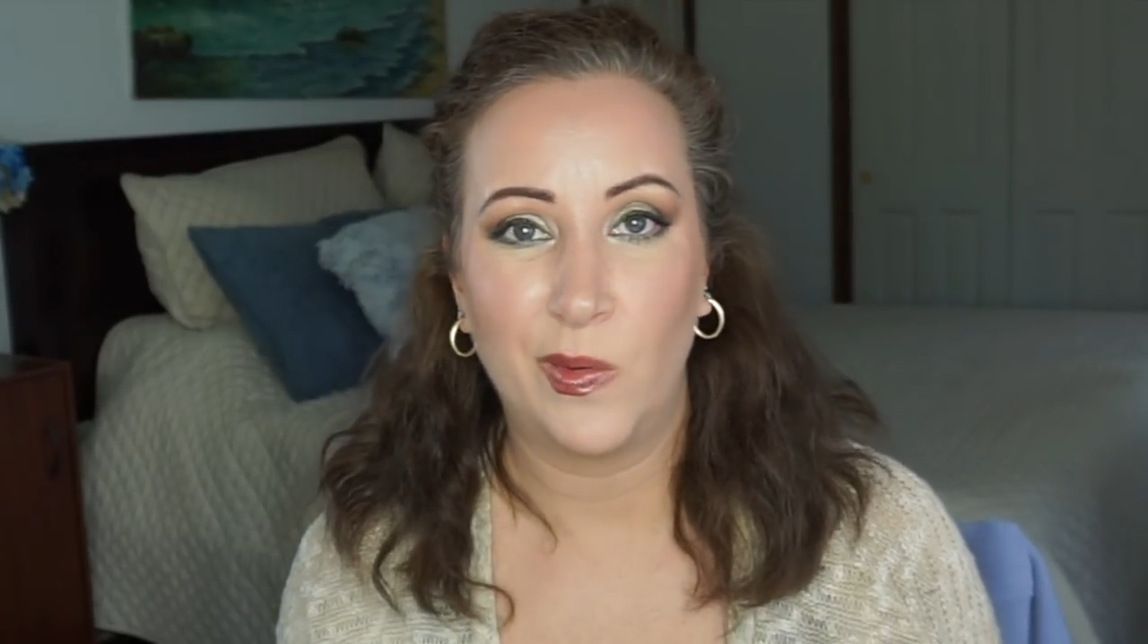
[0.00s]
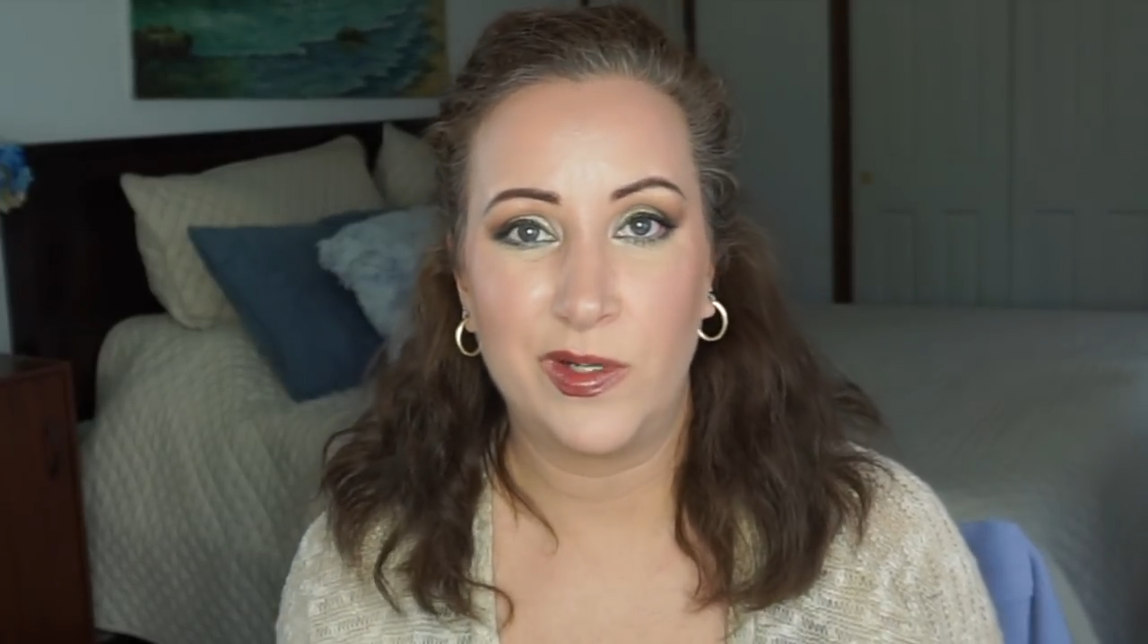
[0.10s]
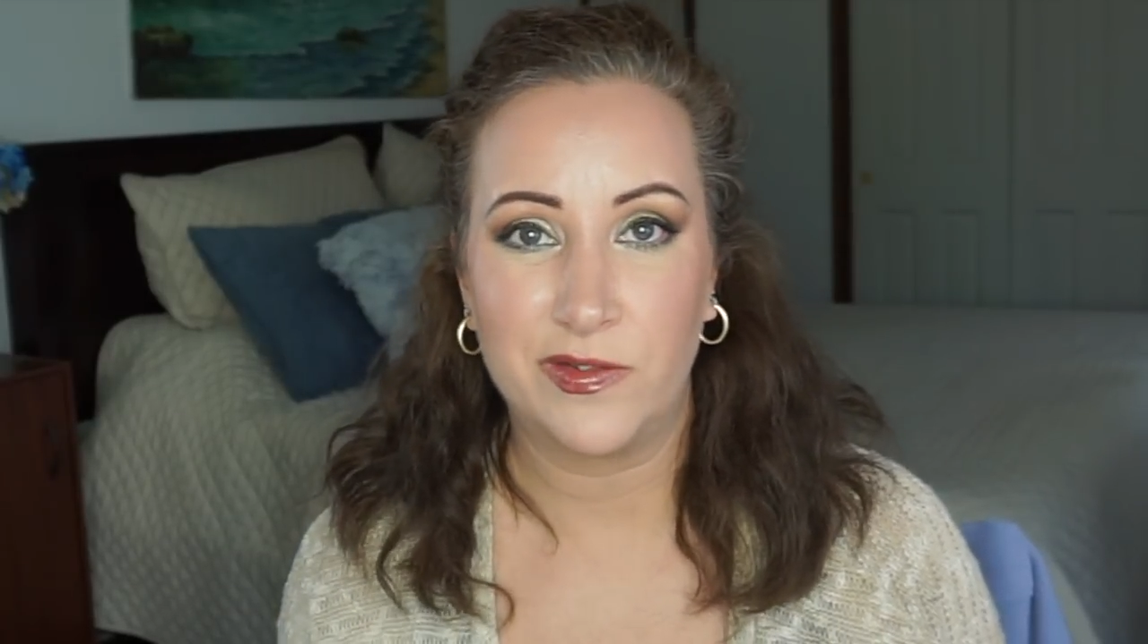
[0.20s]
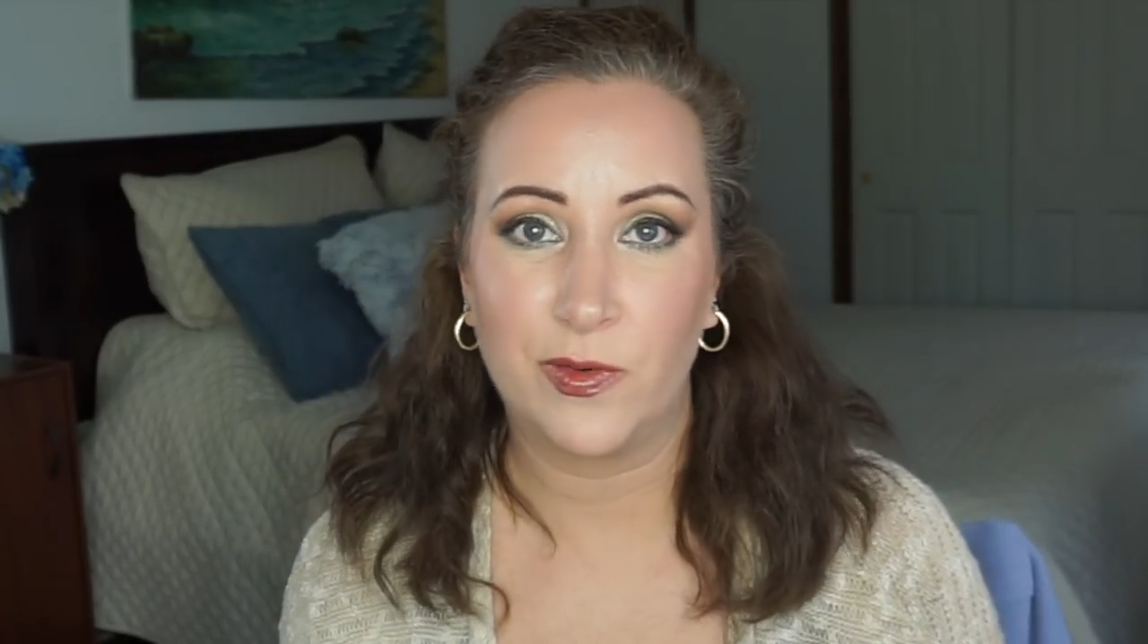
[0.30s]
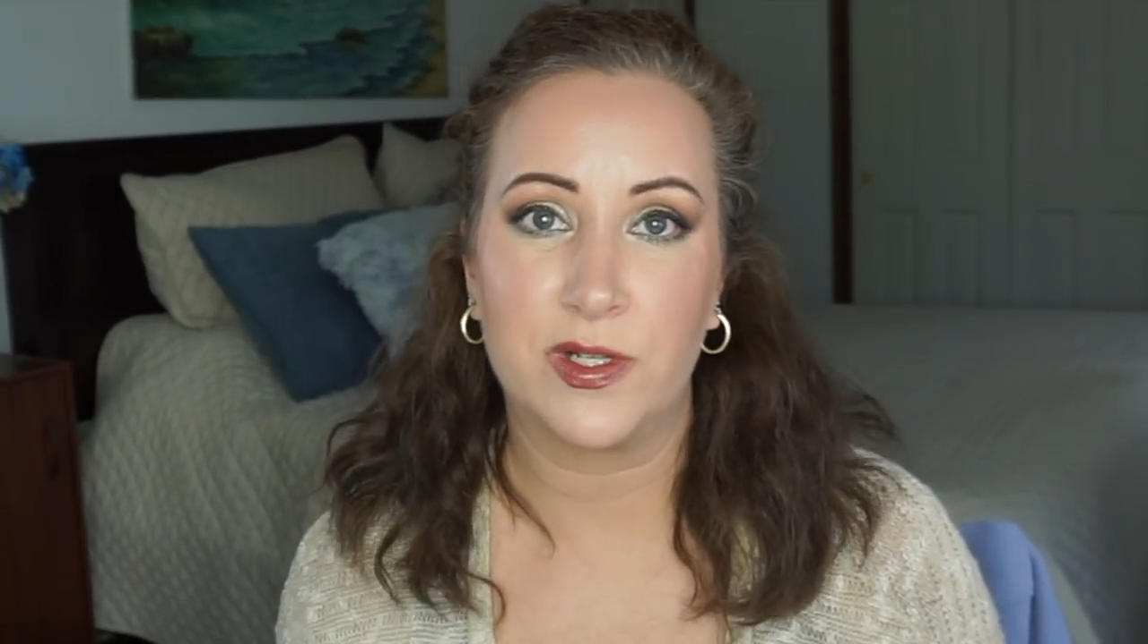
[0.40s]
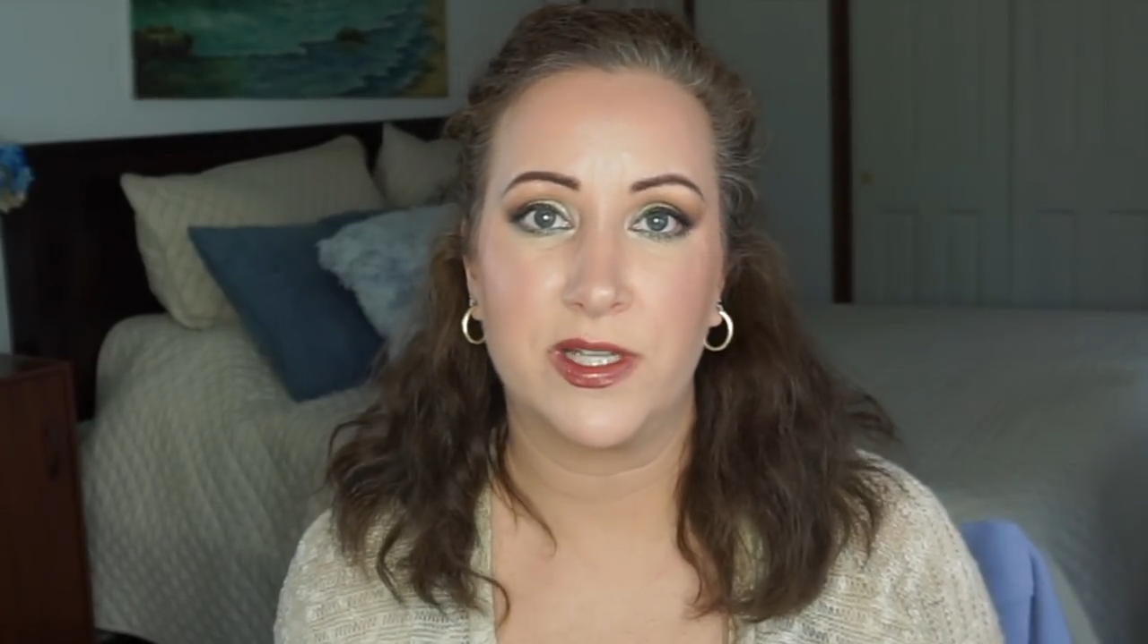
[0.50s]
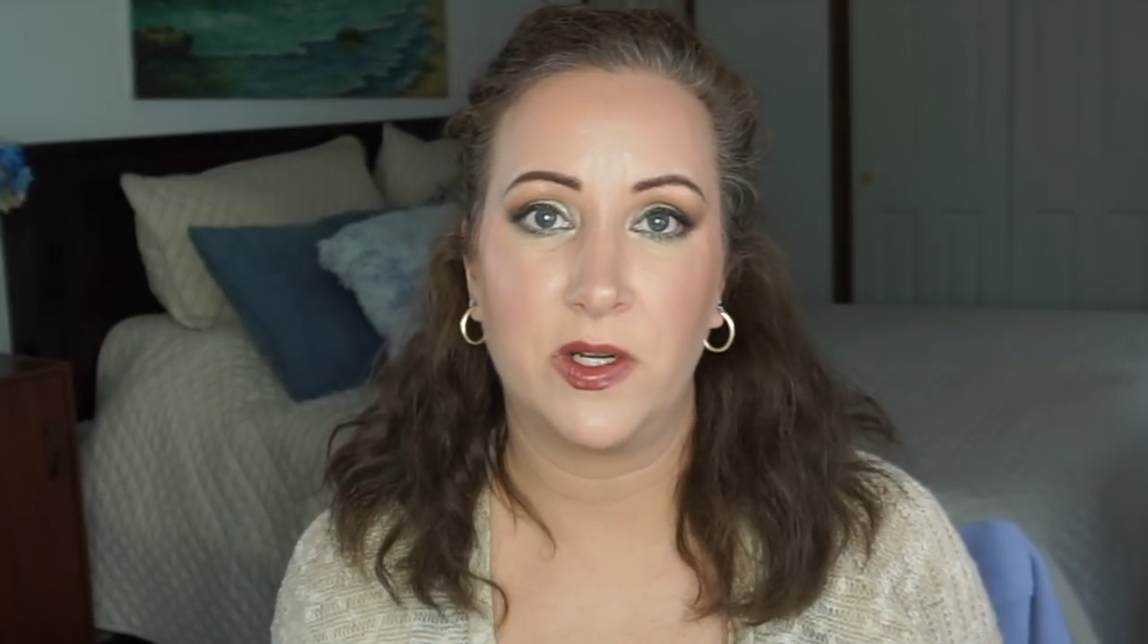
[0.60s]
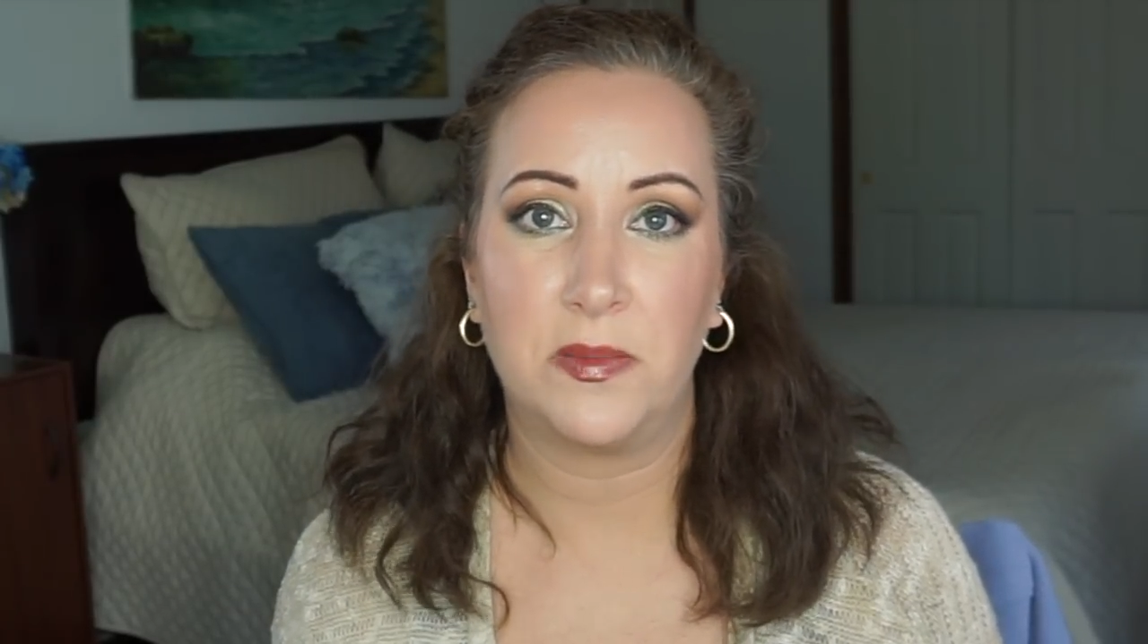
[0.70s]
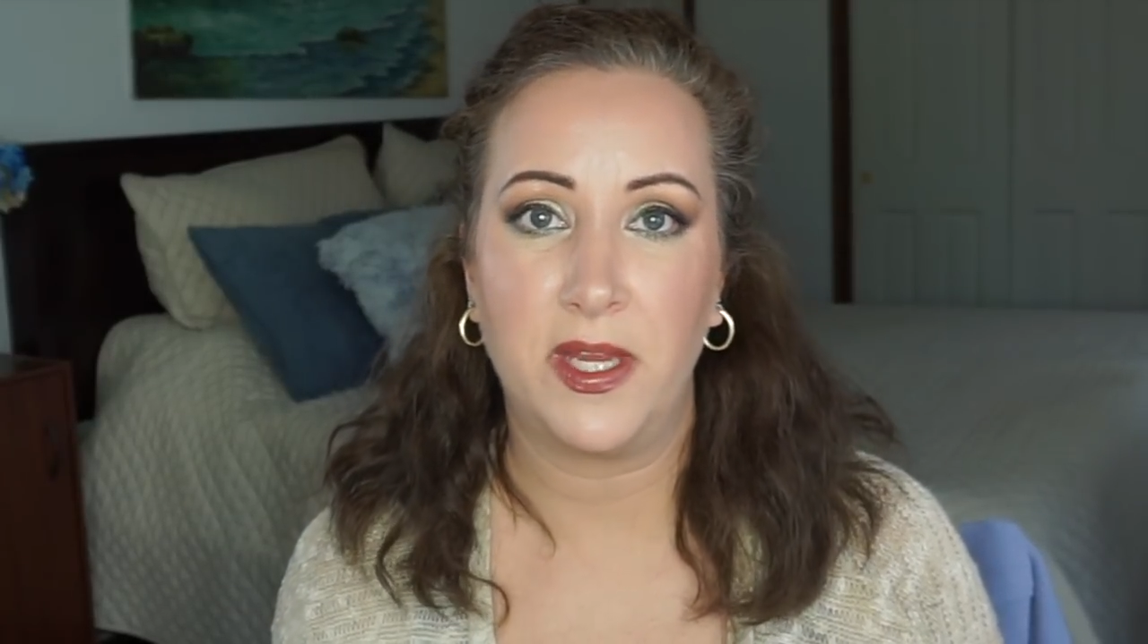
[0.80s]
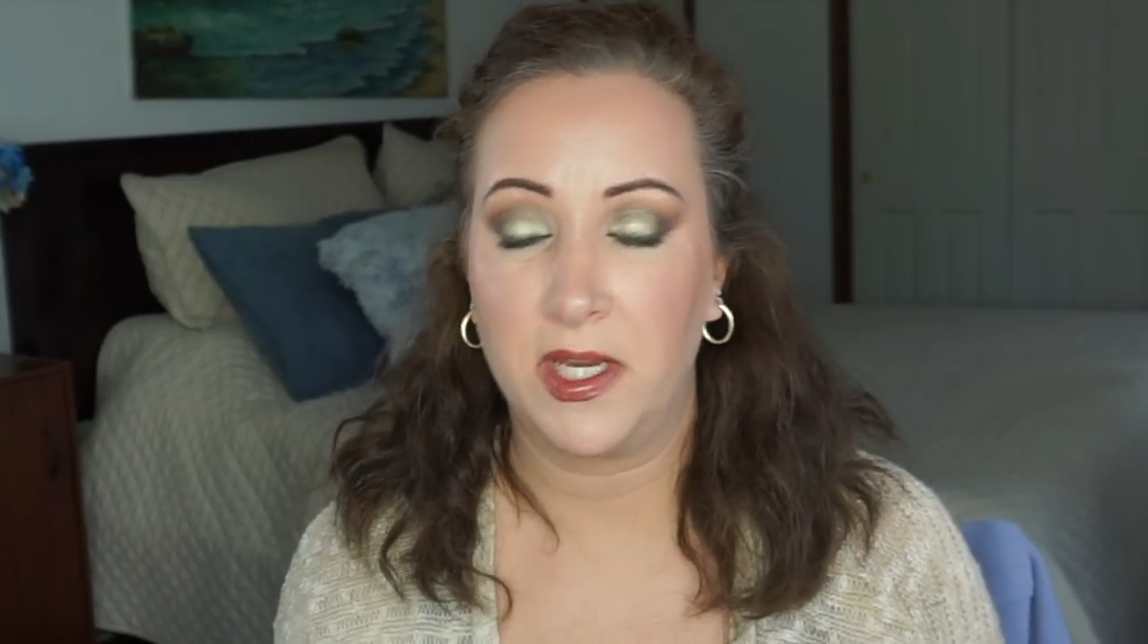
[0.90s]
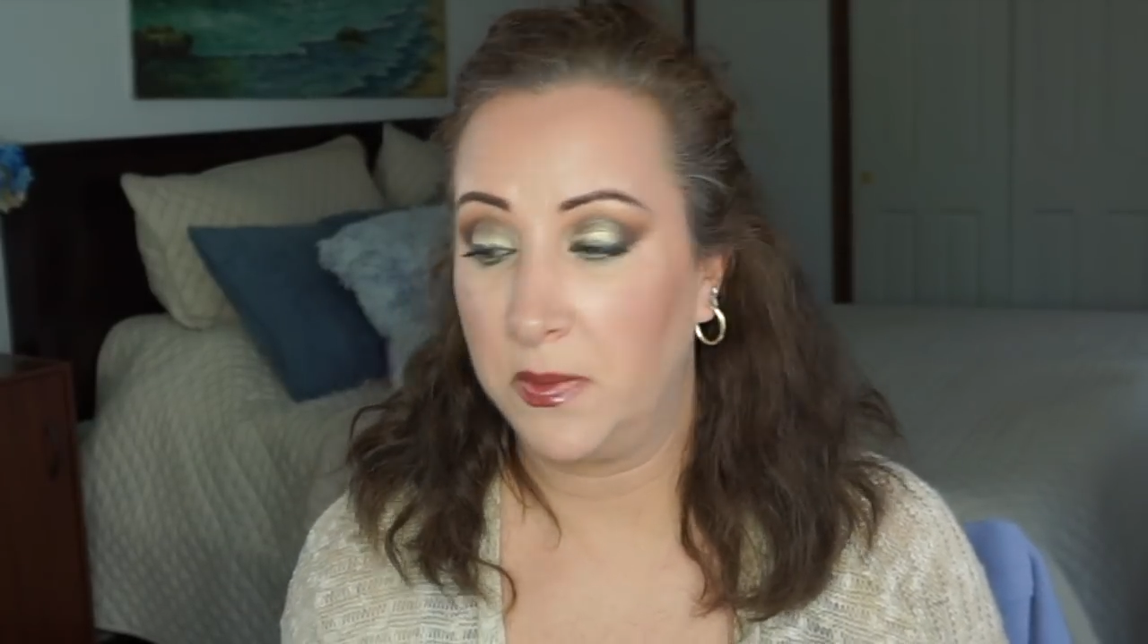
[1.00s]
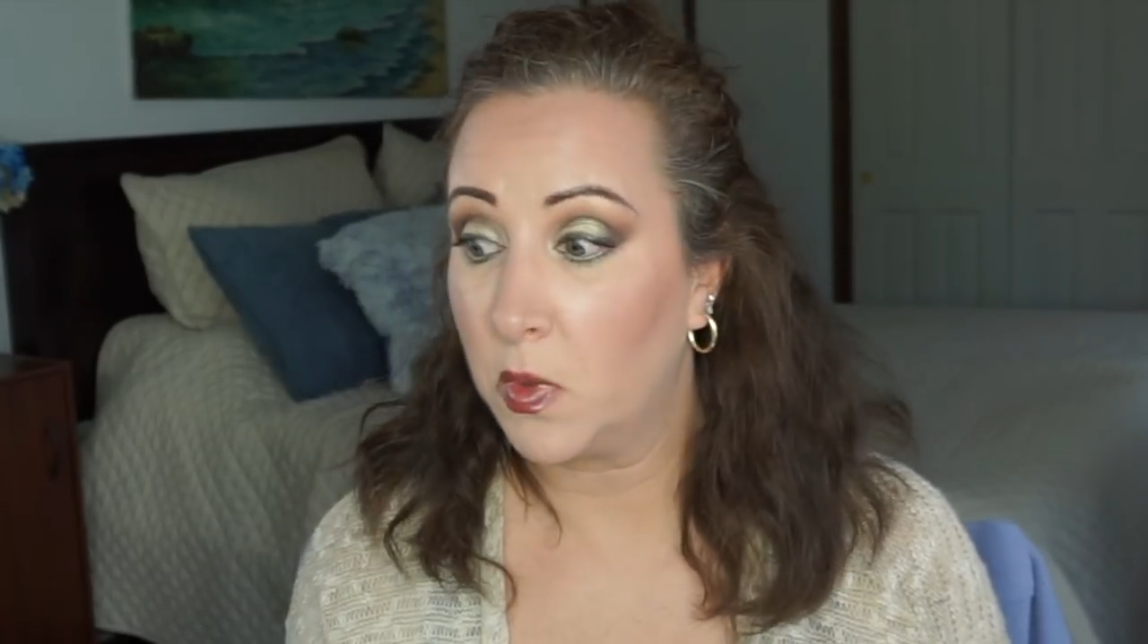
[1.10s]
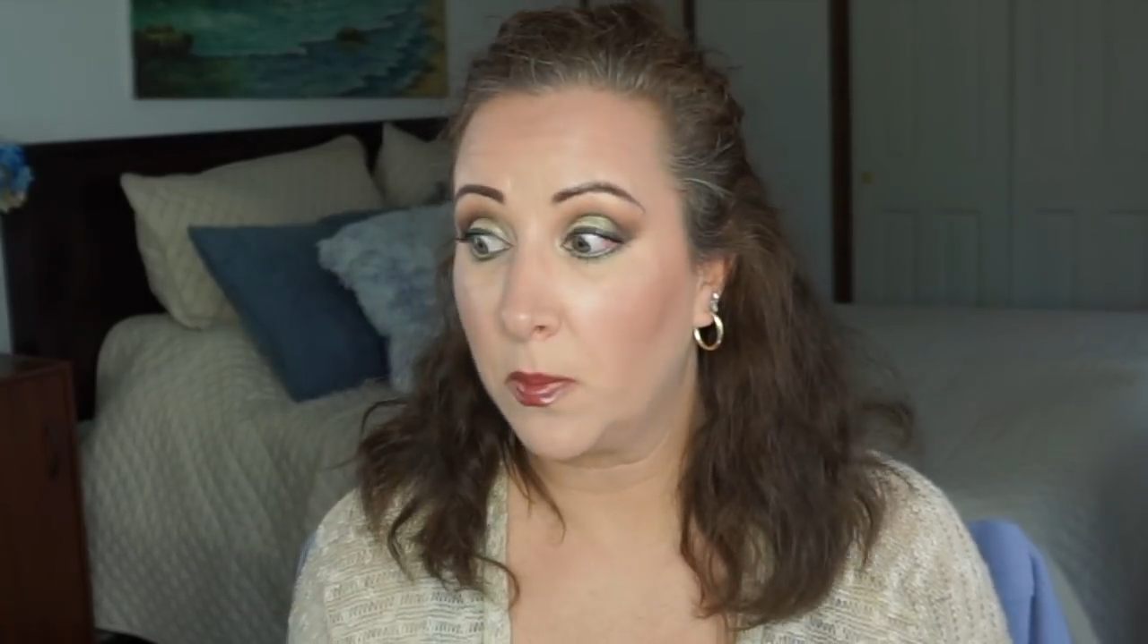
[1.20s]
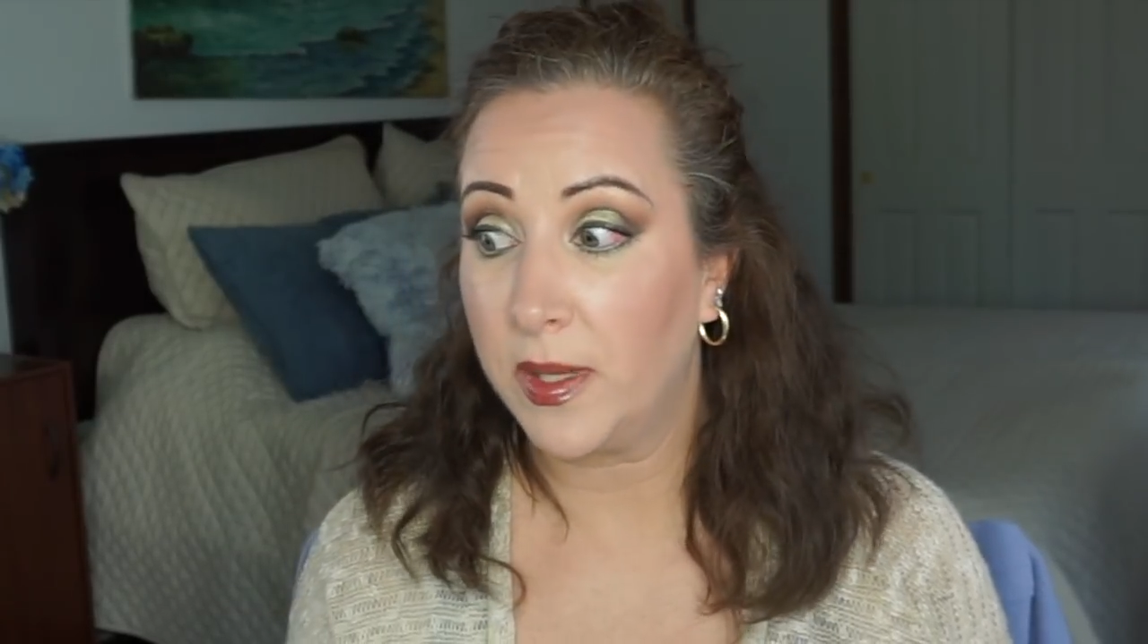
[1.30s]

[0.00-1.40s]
which of course they don't make anymore,